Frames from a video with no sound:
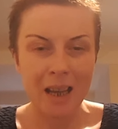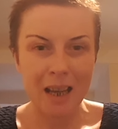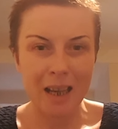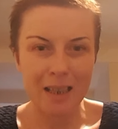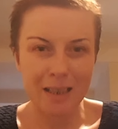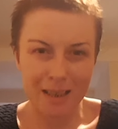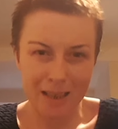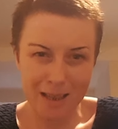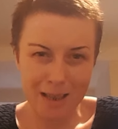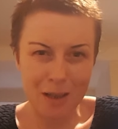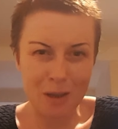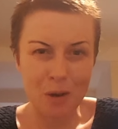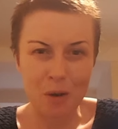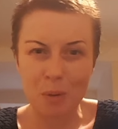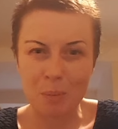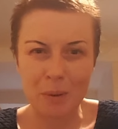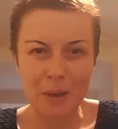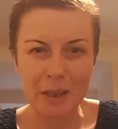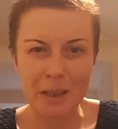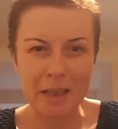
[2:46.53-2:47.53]
And as a
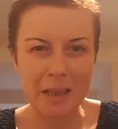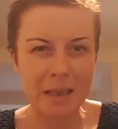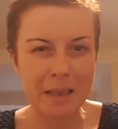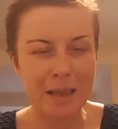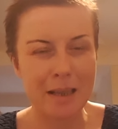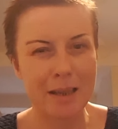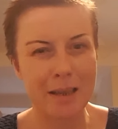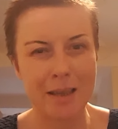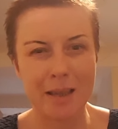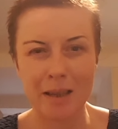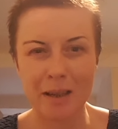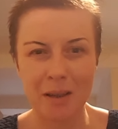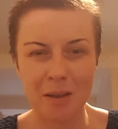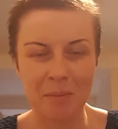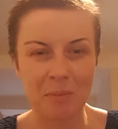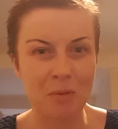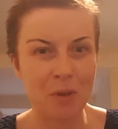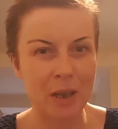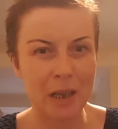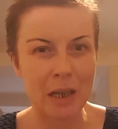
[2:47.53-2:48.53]
law-abiding citizen,
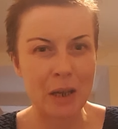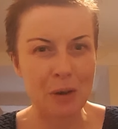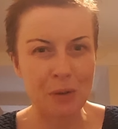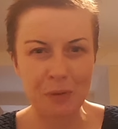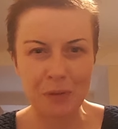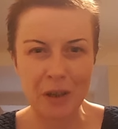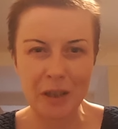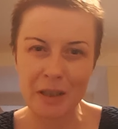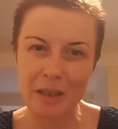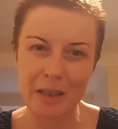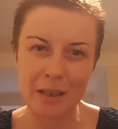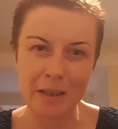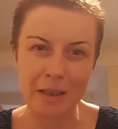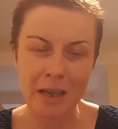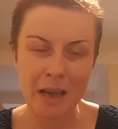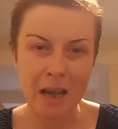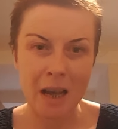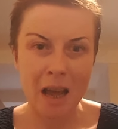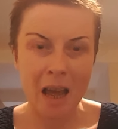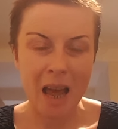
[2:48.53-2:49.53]
I'm really offended,
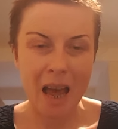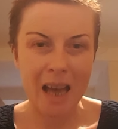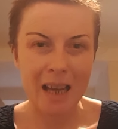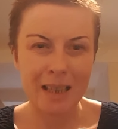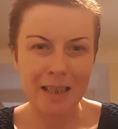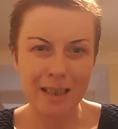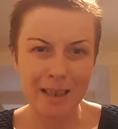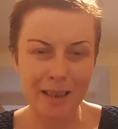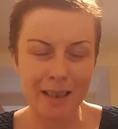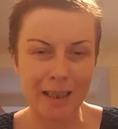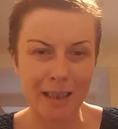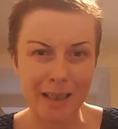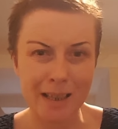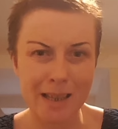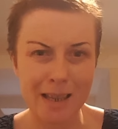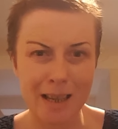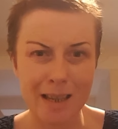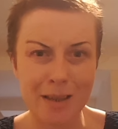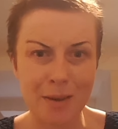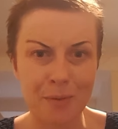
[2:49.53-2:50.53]
and I think it
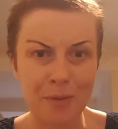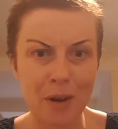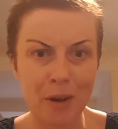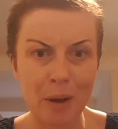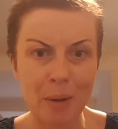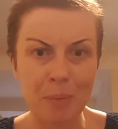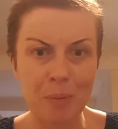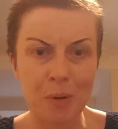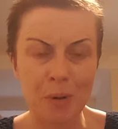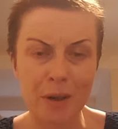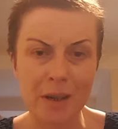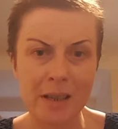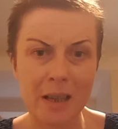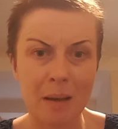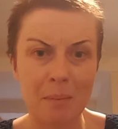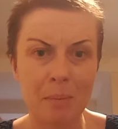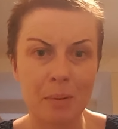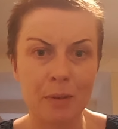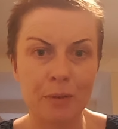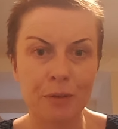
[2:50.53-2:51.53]
sets a very poor
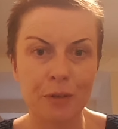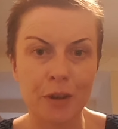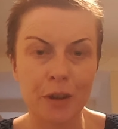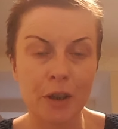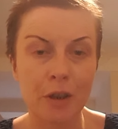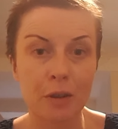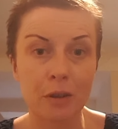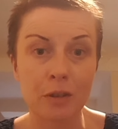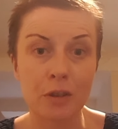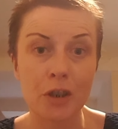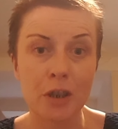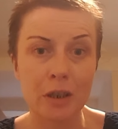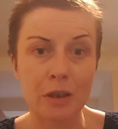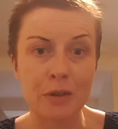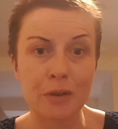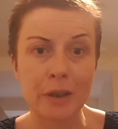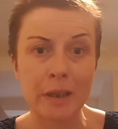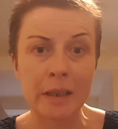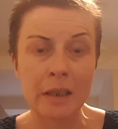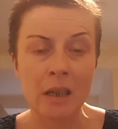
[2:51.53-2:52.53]
example for young
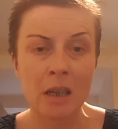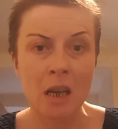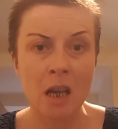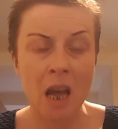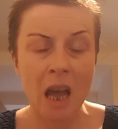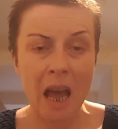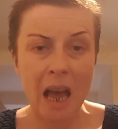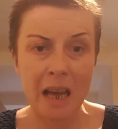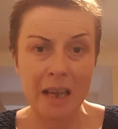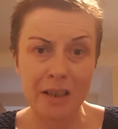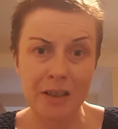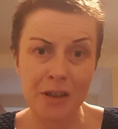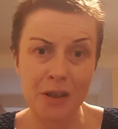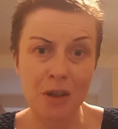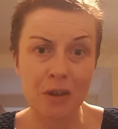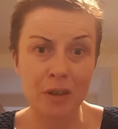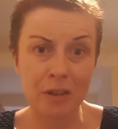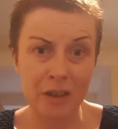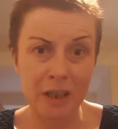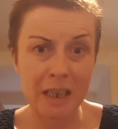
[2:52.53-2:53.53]
children and
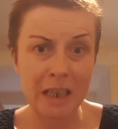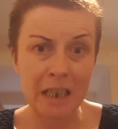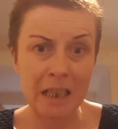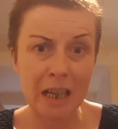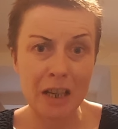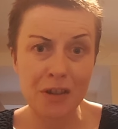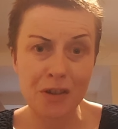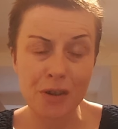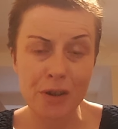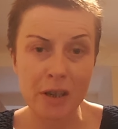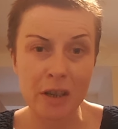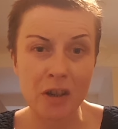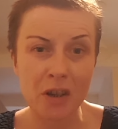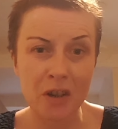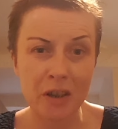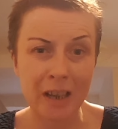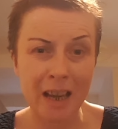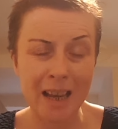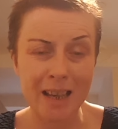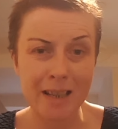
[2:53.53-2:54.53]
young teenagers and
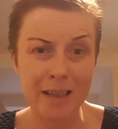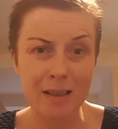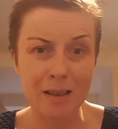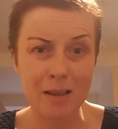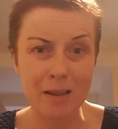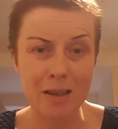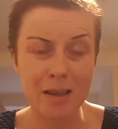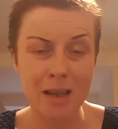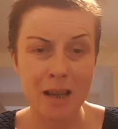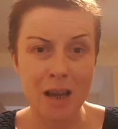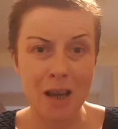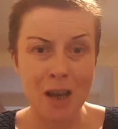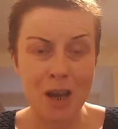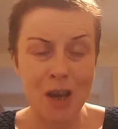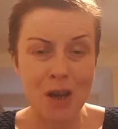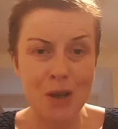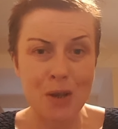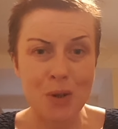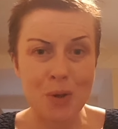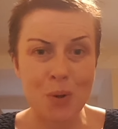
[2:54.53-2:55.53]
young adults.
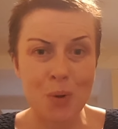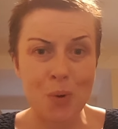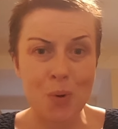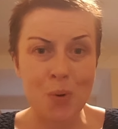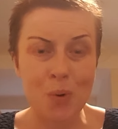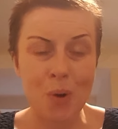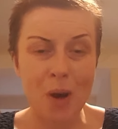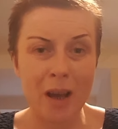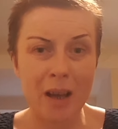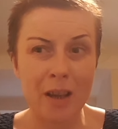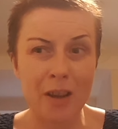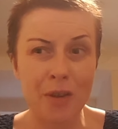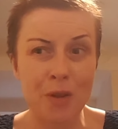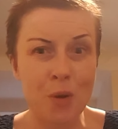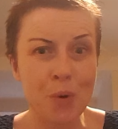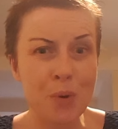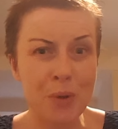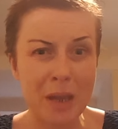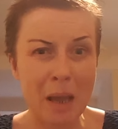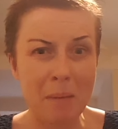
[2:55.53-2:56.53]
So
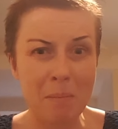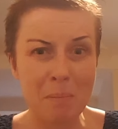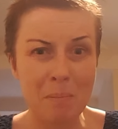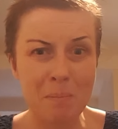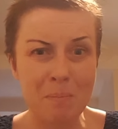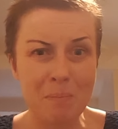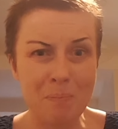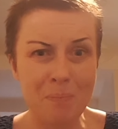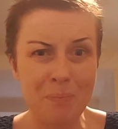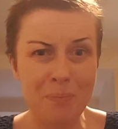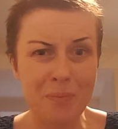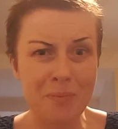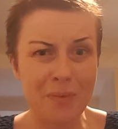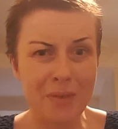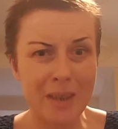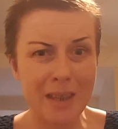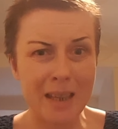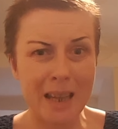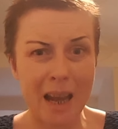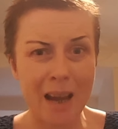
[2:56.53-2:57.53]
those that
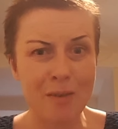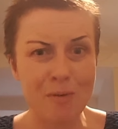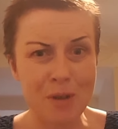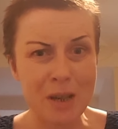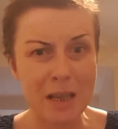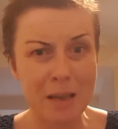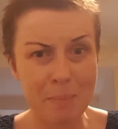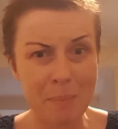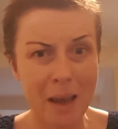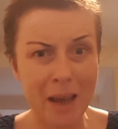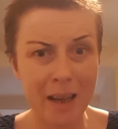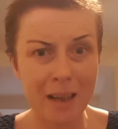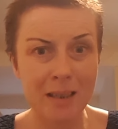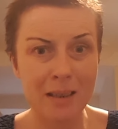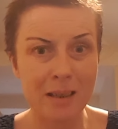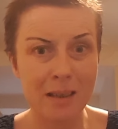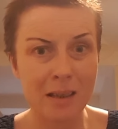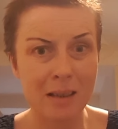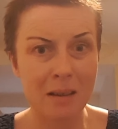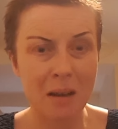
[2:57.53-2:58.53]
can't
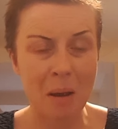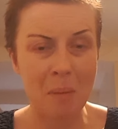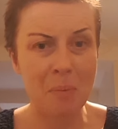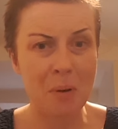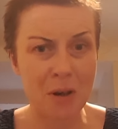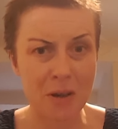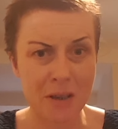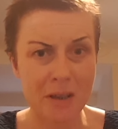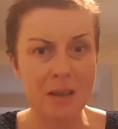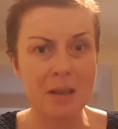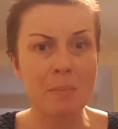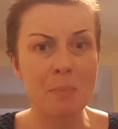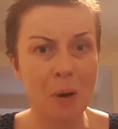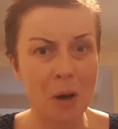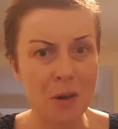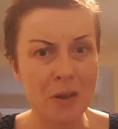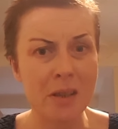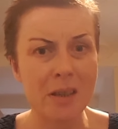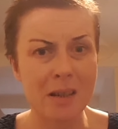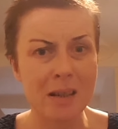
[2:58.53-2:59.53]
respect a person's
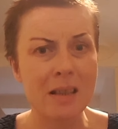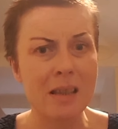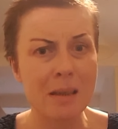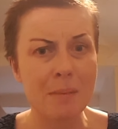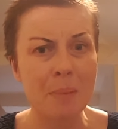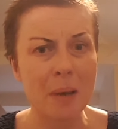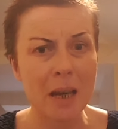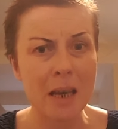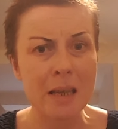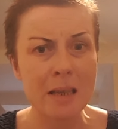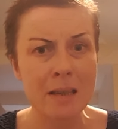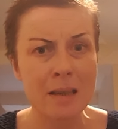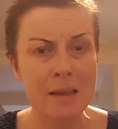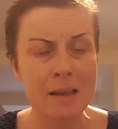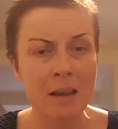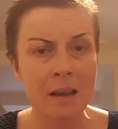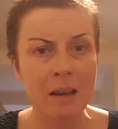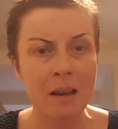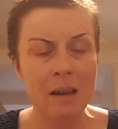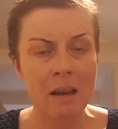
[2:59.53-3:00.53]
personal space
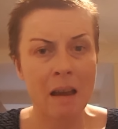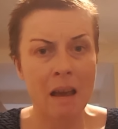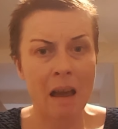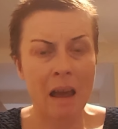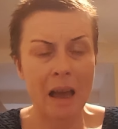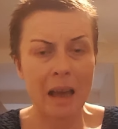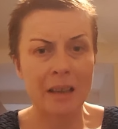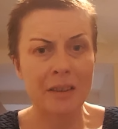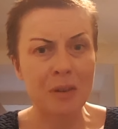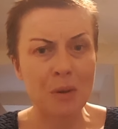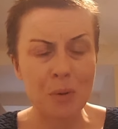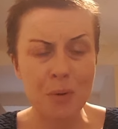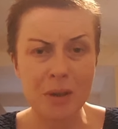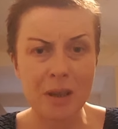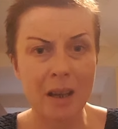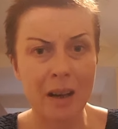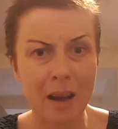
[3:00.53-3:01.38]
and those that